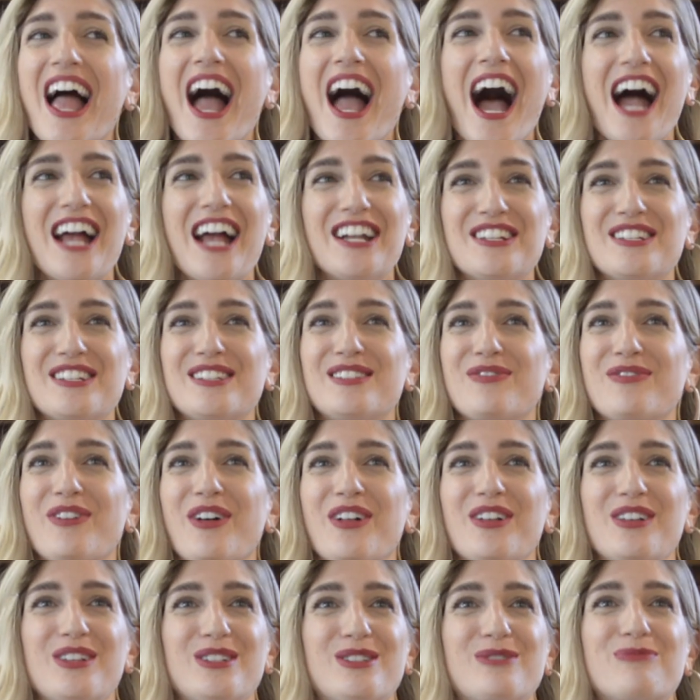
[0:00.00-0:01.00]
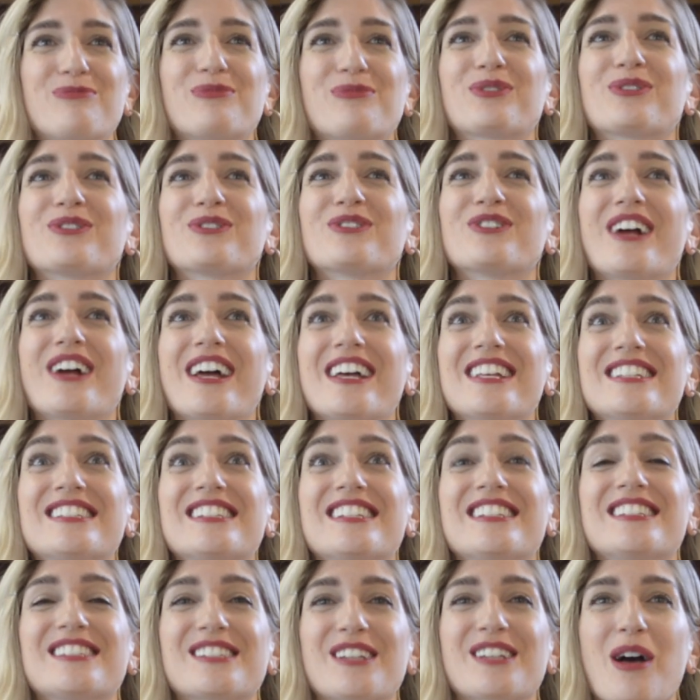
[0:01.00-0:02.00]
I just felt His
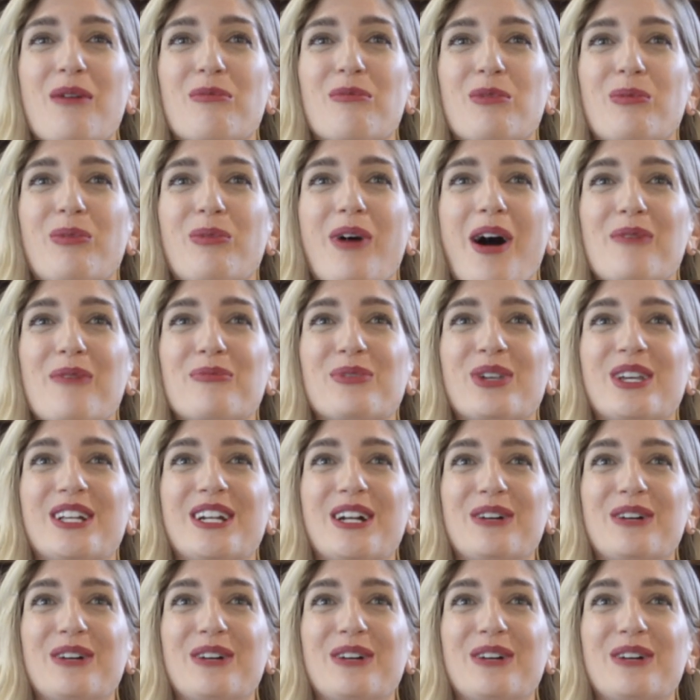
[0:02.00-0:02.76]
presence come upon me,